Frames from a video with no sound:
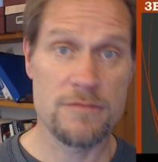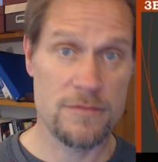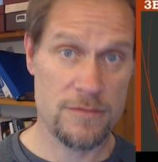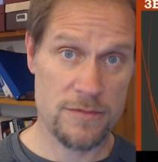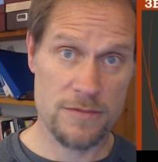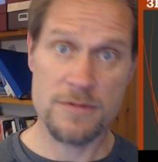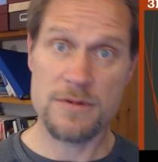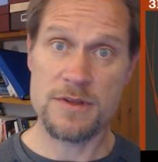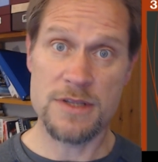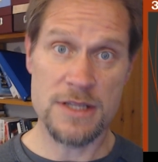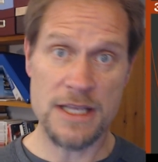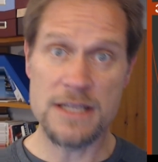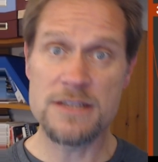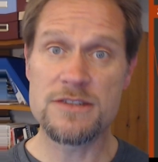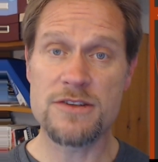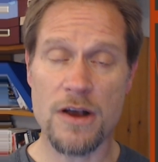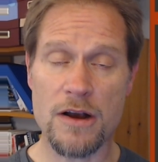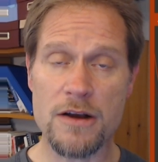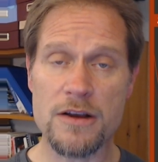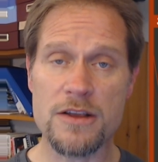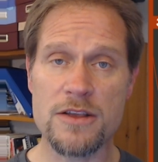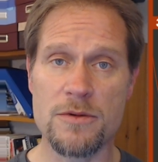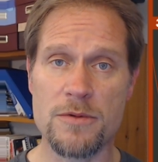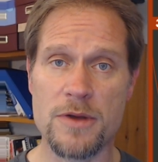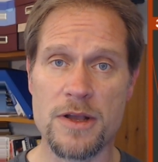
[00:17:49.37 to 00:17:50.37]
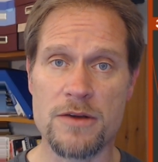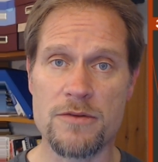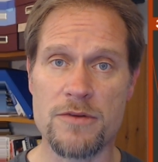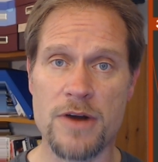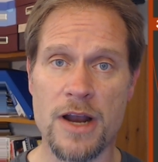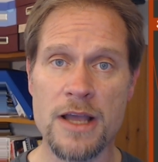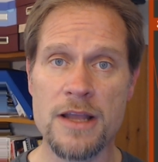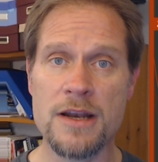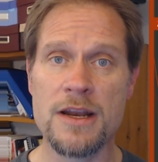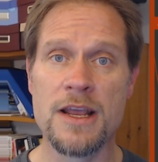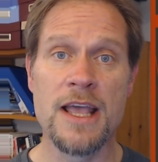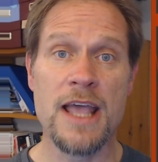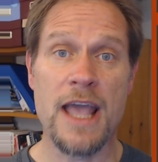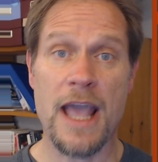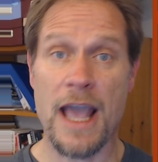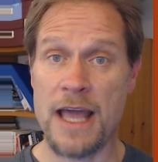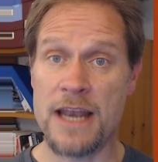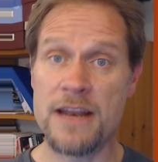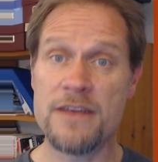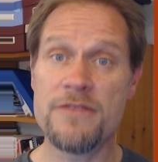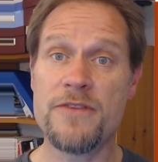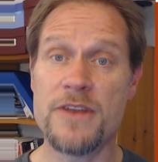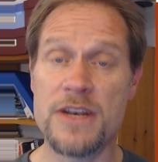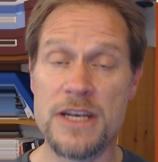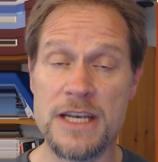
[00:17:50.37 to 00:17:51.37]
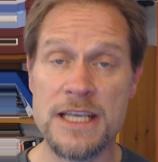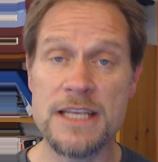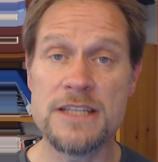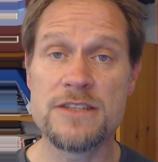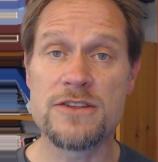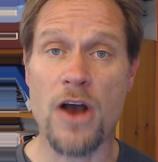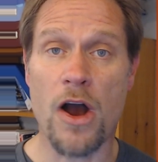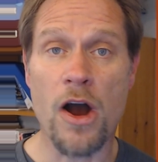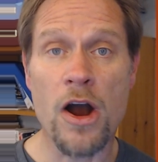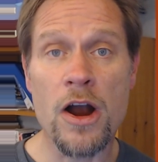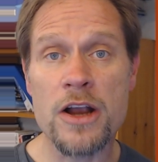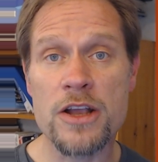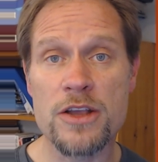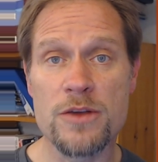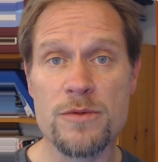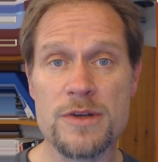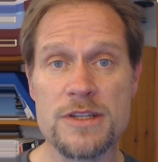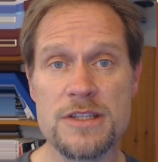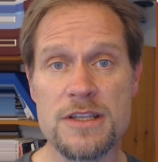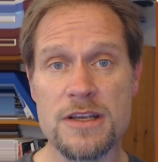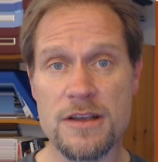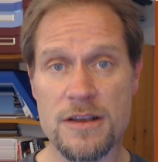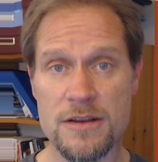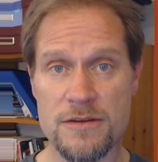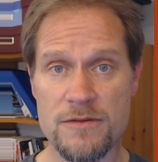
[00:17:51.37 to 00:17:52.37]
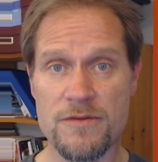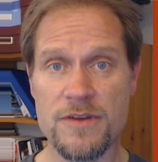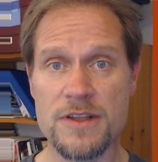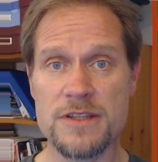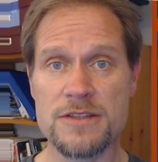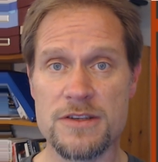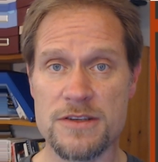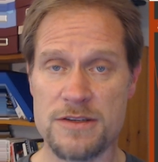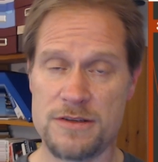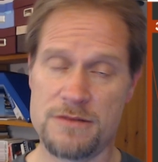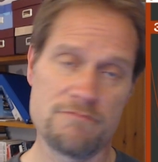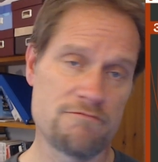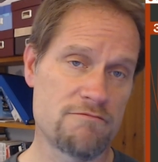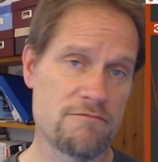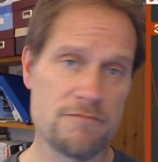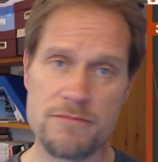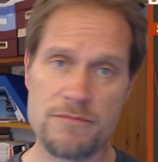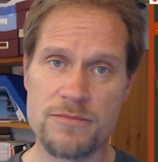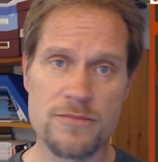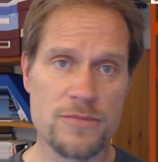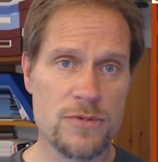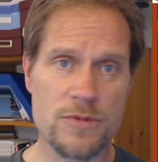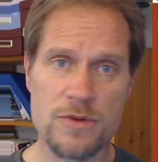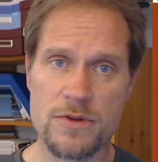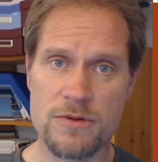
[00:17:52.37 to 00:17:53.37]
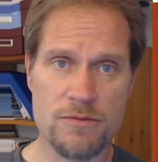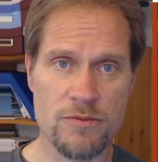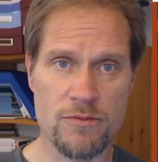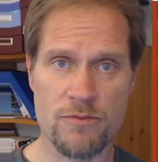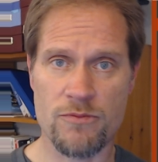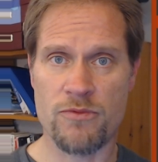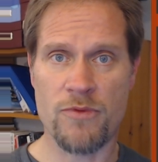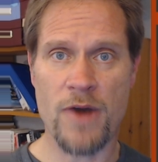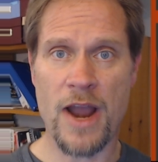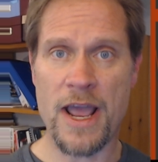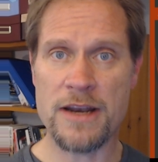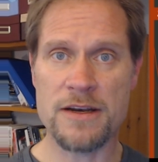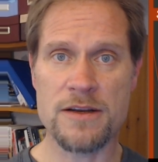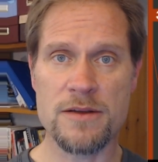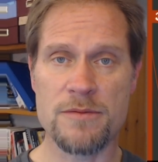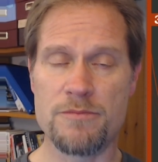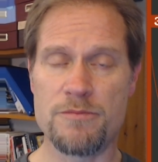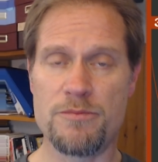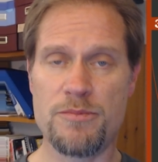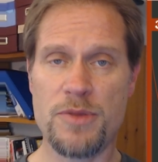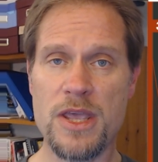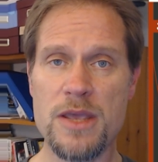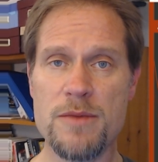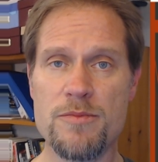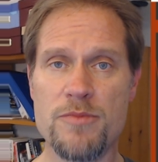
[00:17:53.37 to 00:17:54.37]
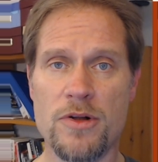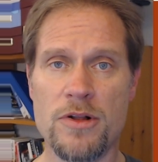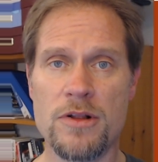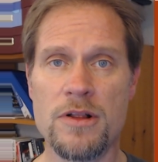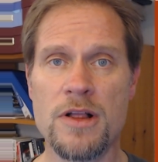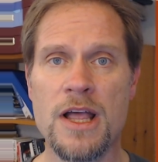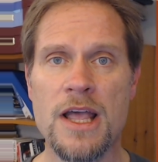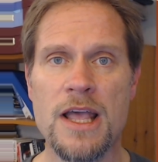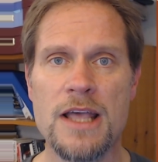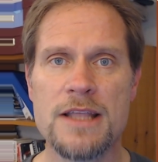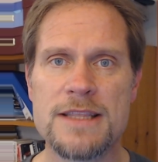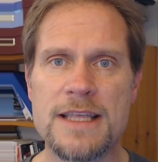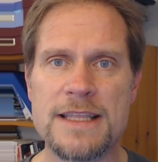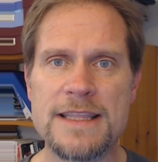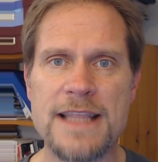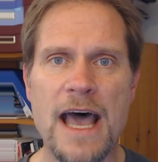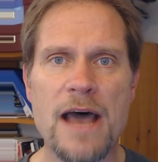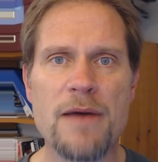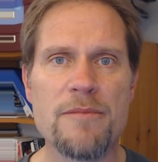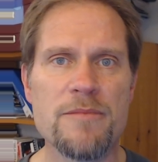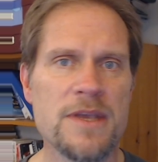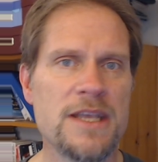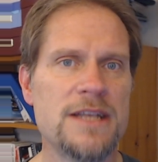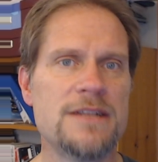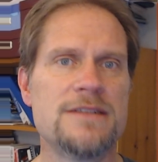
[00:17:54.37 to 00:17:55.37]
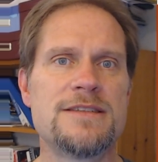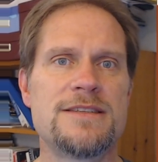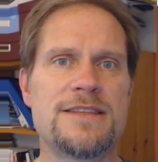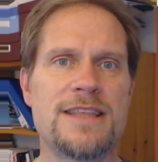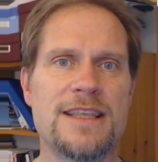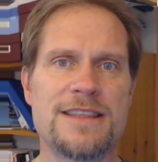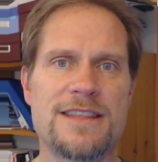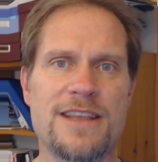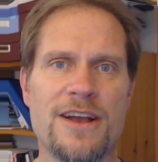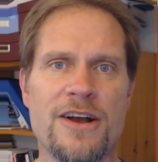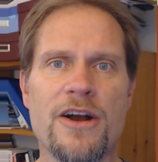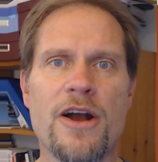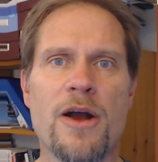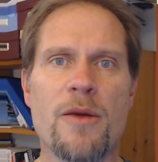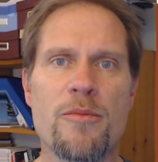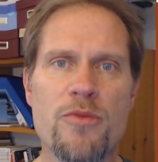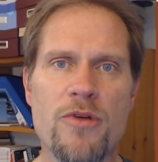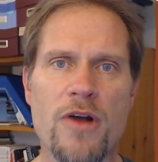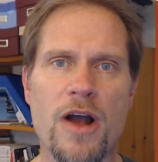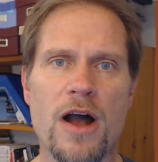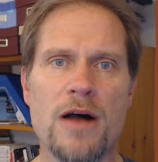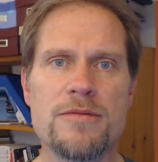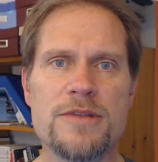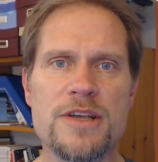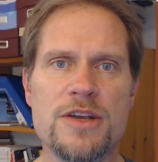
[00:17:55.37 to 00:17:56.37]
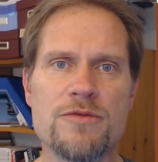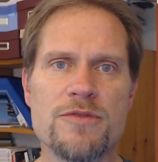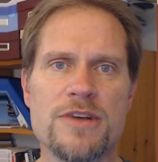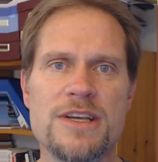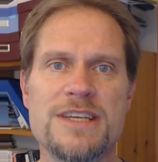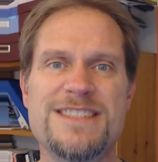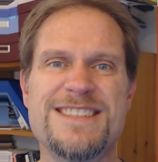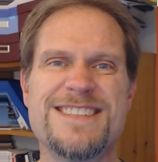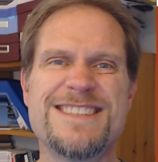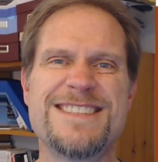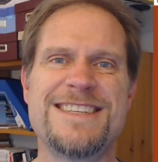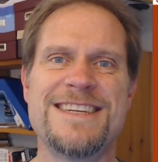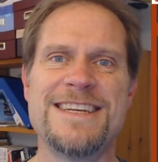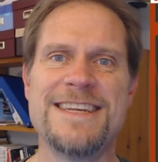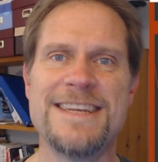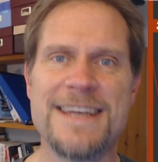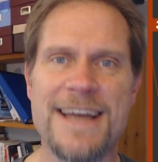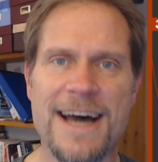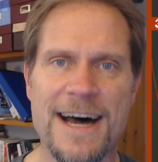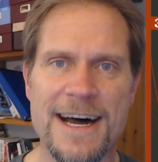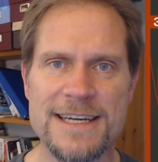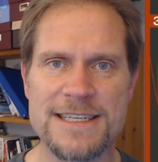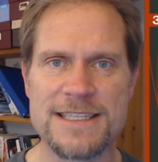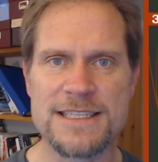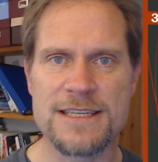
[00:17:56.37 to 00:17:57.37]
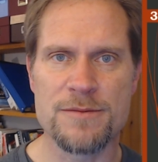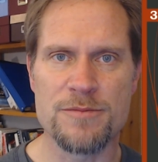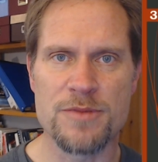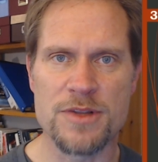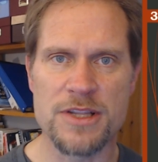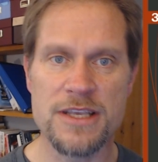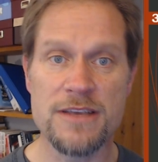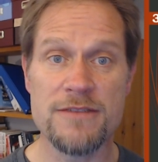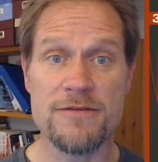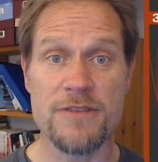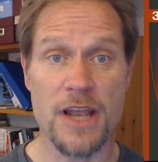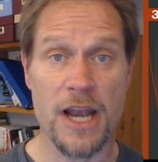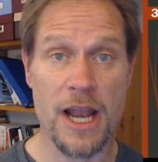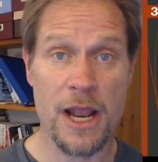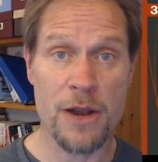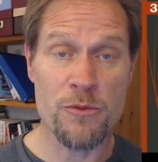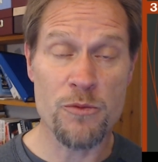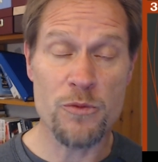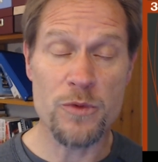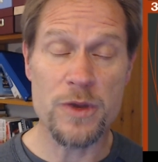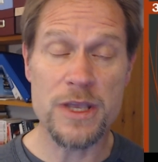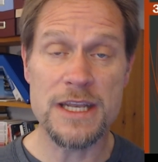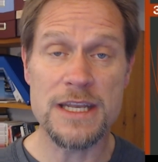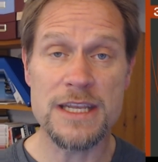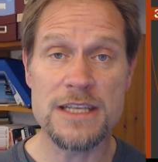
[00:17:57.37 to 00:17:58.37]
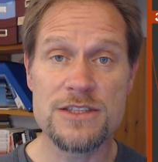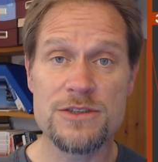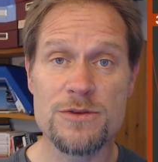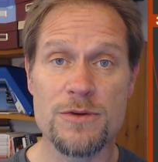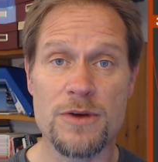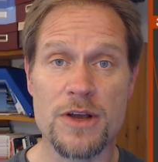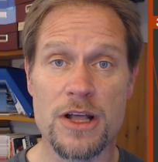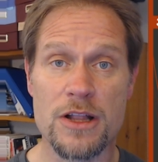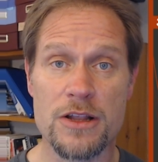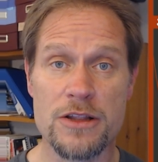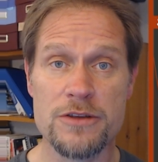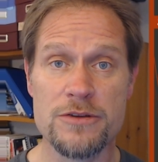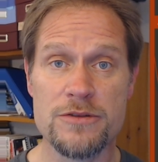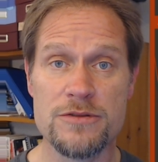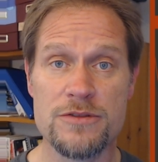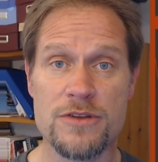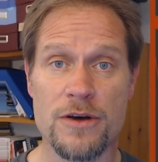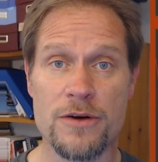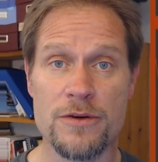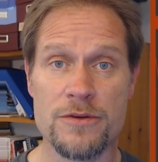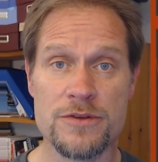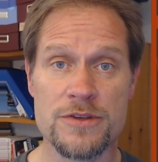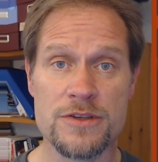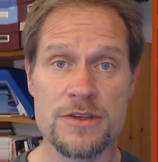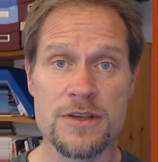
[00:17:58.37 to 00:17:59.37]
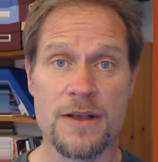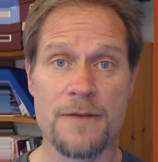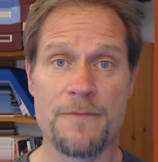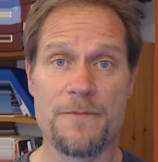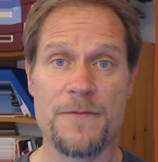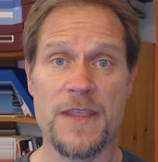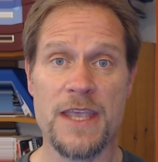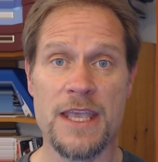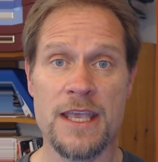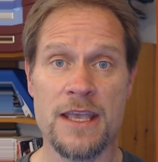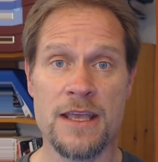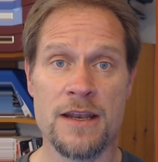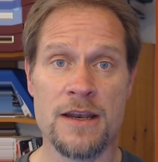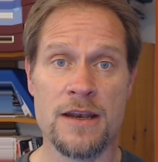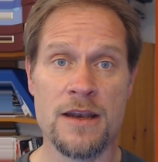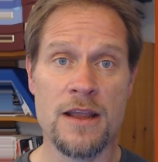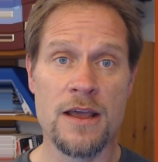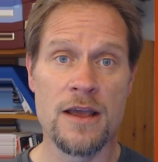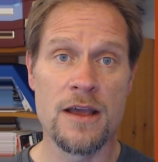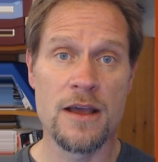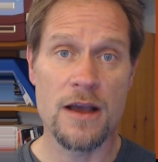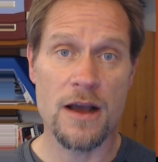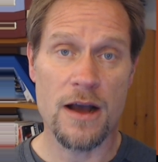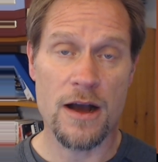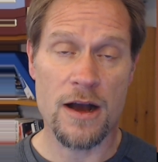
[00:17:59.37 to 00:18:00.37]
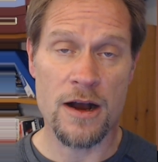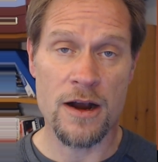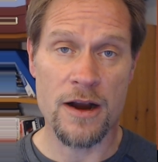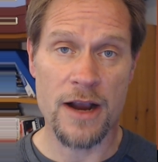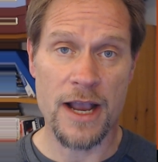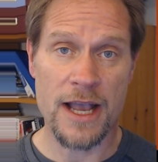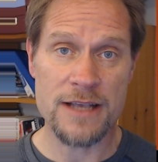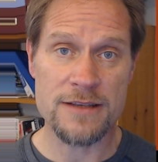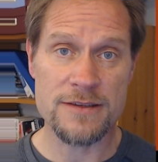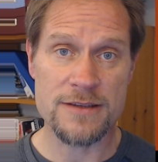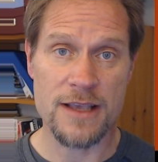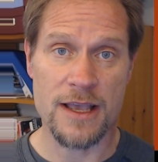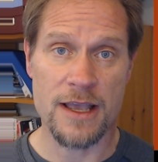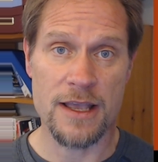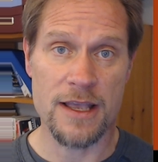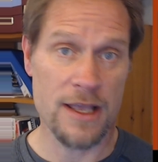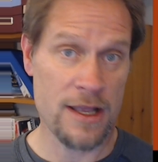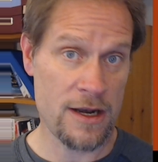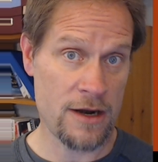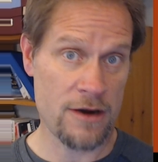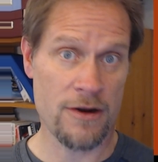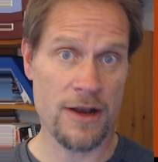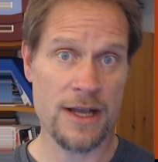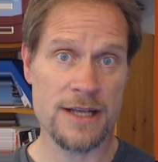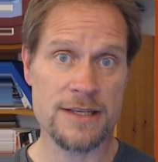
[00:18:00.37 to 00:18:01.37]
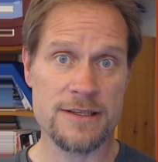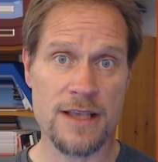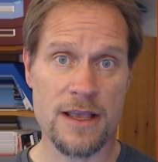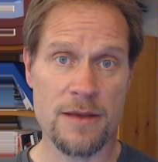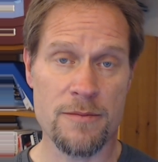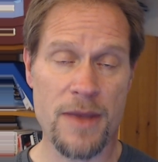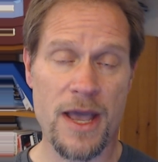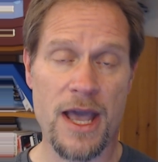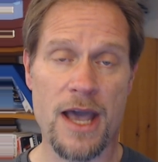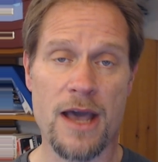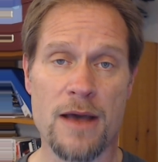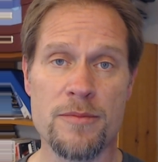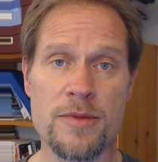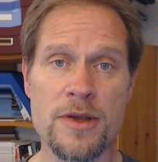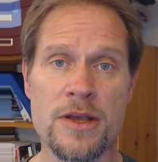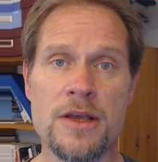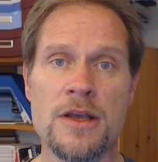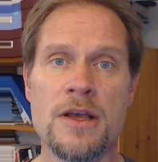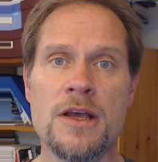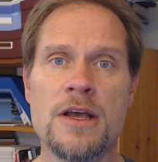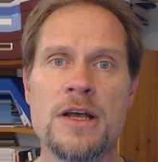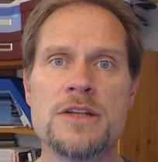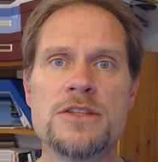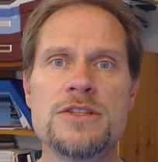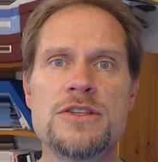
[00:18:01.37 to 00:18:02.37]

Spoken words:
Needs arguing, right? And if it needs arguing to convince random people, then that means that there are probably reasons not to believe it, and we need to include those in our essay, in our essay map, to